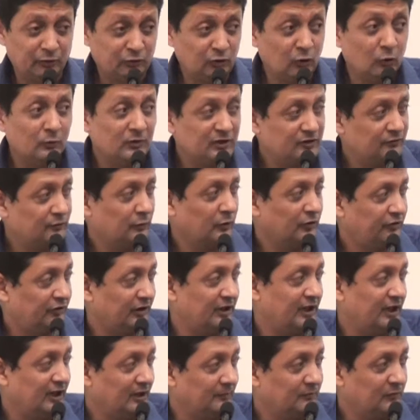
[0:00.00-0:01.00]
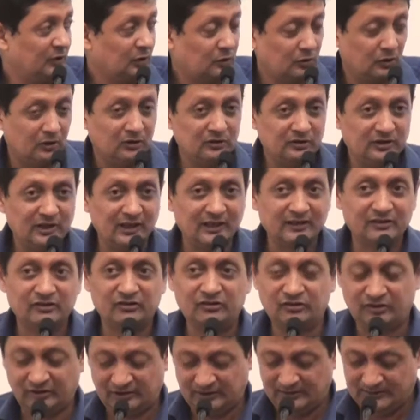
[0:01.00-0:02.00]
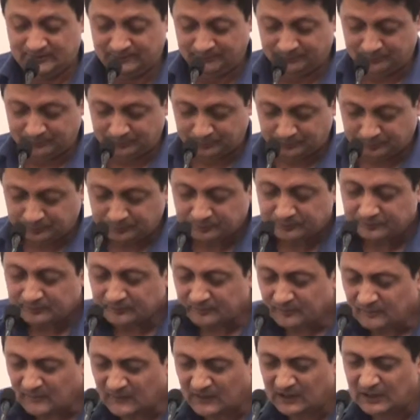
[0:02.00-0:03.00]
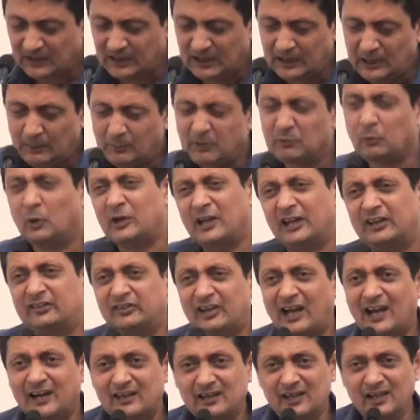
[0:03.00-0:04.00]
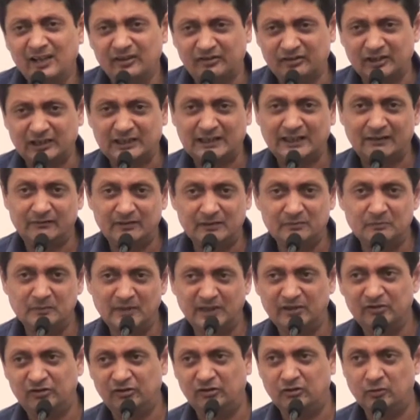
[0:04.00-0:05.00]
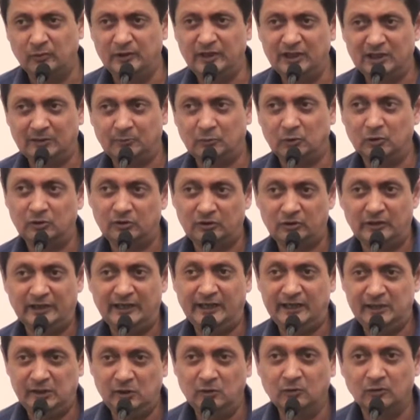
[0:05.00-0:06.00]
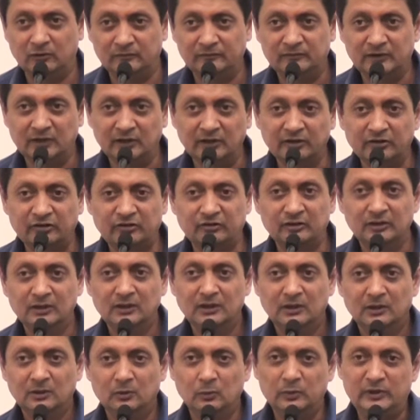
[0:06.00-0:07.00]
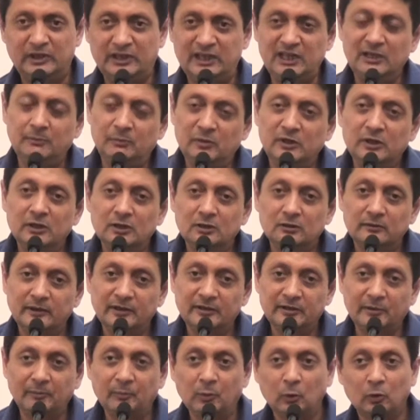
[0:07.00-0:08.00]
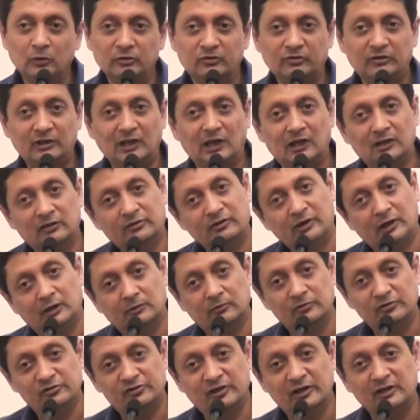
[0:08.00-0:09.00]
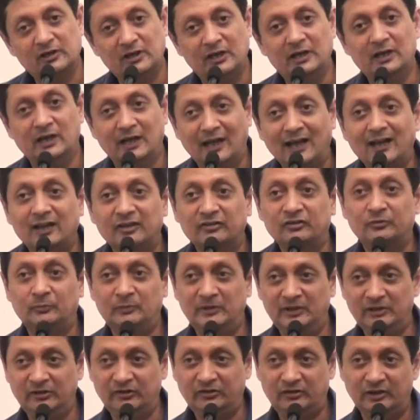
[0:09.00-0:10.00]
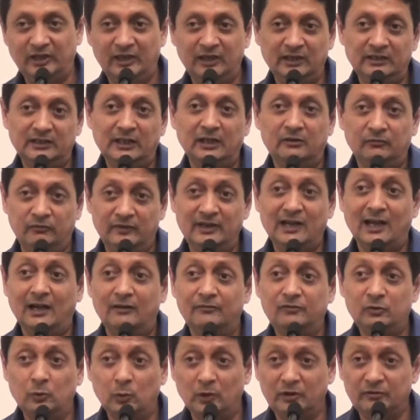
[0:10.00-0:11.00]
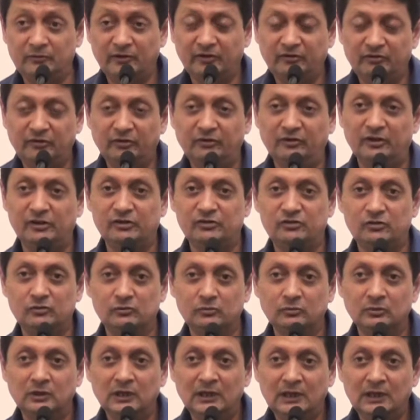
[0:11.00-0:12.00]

you so much for setting up the context. But what exactly is the government doing about any of this? We keep hearing reports that Arun Jaitley has been saying that we have to address this issue.